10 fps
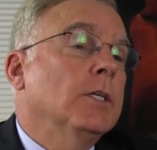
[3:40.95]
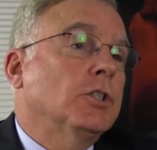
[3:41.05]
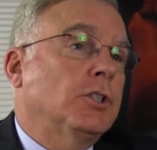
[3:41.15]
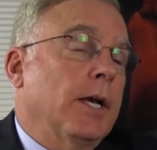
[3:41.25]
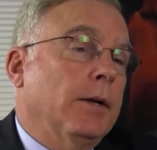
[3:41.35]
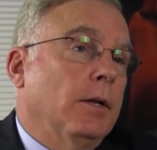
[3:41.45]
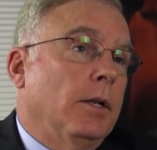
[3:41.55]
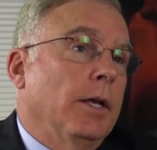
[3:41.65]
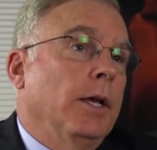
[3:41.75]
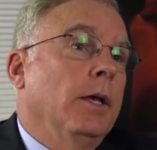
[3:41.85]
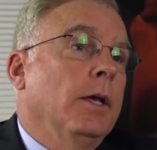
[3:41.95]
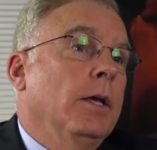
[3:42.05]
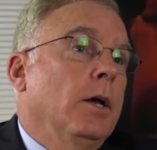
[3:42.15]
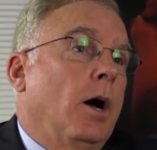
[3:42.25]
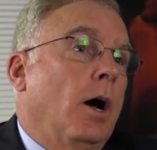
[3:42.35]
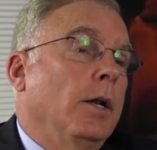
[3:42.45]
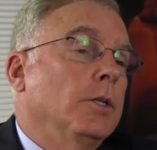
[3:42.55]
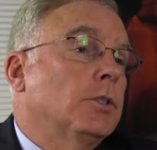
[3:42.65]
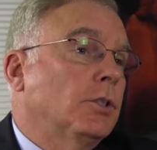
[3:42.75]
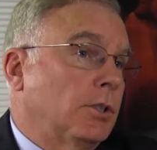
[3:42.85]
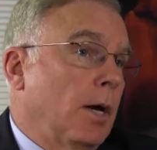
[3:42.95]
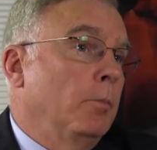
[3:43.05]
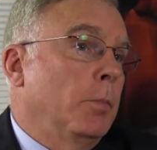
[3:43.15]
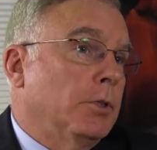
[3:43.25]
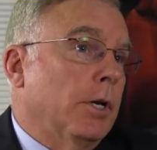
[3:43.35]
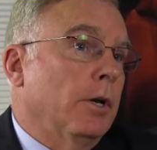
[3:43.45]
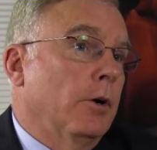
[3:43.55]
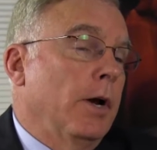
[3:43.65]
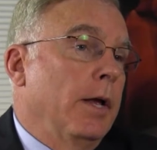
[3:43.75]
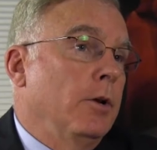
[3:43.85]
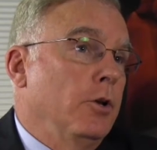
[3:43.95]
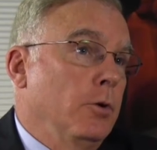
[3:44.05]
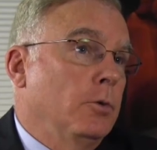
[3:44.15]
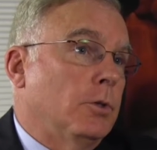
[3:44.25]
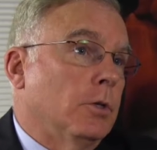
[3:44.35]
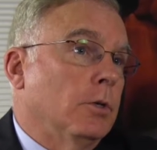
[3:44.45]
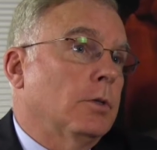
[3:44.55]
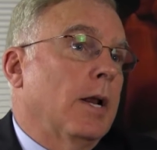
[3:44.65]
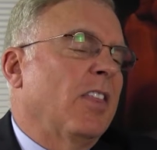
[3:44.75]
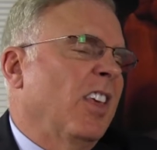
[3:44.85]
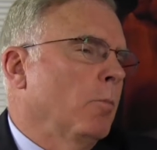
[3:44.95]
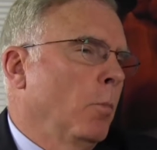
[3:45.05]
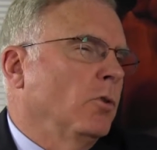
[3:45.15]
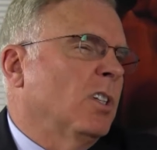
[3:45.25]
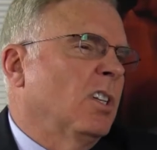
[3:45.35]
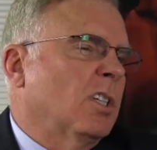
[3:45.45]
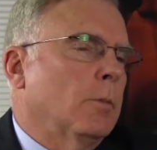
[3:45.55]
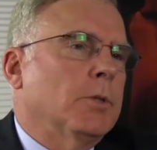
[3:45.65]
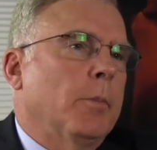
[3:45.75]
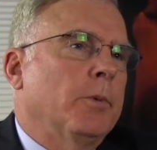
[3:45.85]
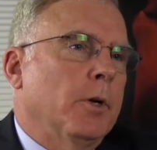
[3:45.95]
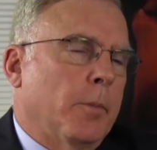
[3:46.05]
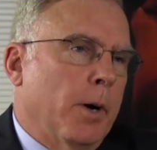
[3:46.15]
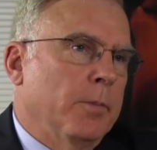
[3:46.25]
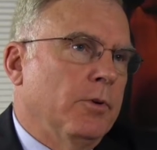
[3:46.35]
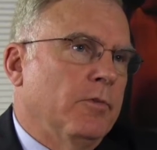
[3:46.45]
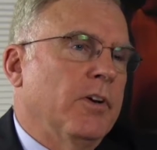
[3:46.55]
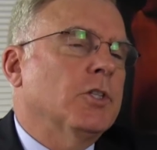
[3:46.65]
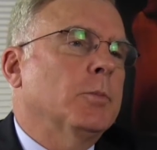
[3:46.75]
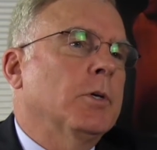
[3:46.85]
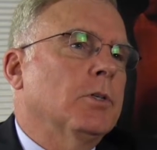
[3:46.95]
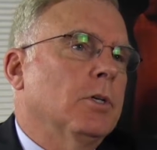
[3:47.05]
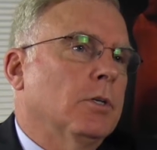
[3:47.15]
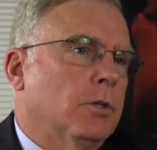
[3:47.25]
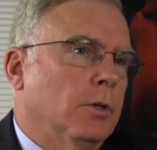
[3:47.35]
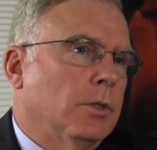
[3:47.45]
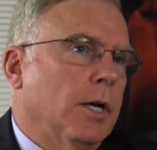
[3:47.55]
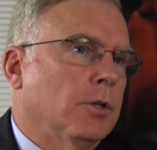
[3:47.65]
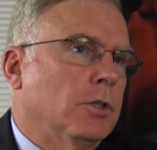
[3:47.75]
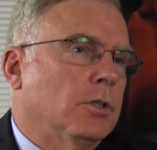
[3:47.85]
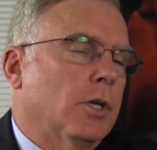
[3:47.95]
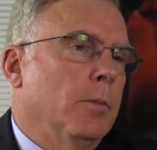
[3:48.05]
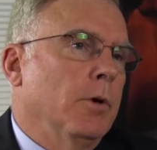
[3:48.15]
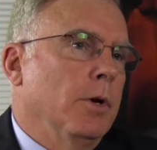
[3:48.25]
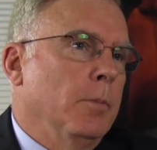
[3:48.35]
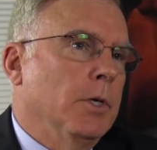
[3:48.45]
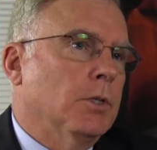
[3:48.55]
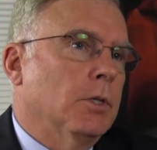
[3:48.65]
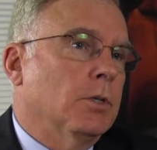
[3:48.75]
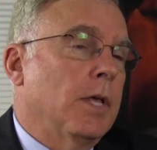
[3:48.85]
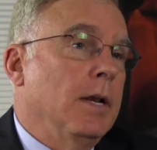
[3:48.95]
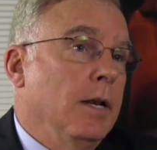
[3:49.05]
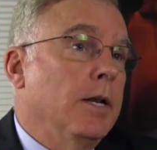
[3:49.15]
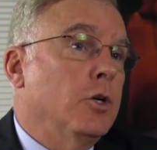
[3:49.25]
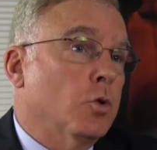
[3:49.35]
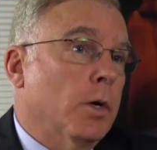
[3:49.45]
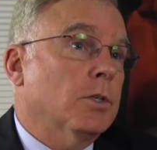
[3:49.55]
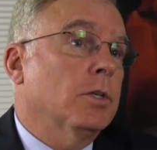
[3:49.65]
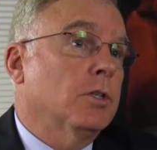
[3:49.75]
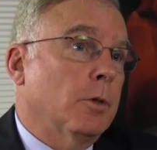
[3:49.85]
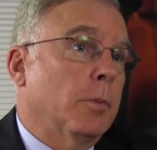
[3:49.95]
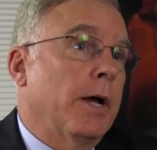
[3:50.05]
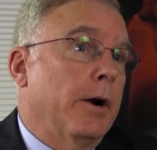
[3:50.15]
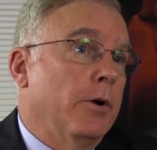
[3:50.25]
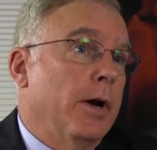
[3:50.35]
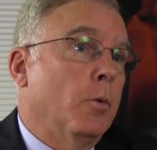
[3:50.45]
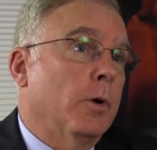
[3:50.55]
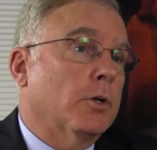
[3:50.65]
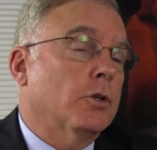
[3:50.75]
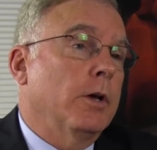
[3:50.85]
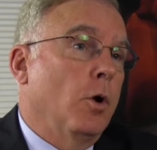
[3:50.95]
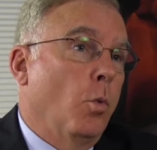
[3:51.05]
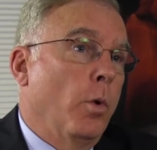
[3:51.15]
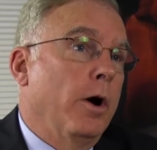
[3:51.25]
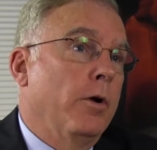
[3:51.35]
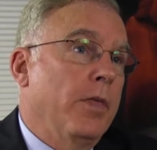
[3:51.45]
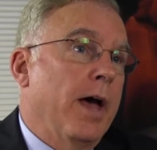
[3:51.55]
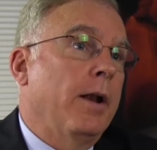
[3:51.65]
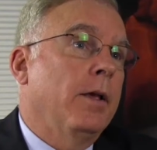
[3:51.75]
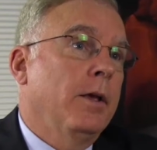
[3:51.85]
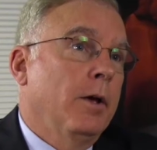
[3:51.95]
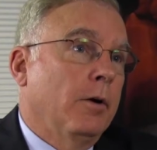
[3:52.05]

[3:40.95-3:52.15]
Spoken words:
Secondly, on some particular end users, I think most of this comes up in Department of Defense business or intelligence community business, they need a trusted supplier network so they know where that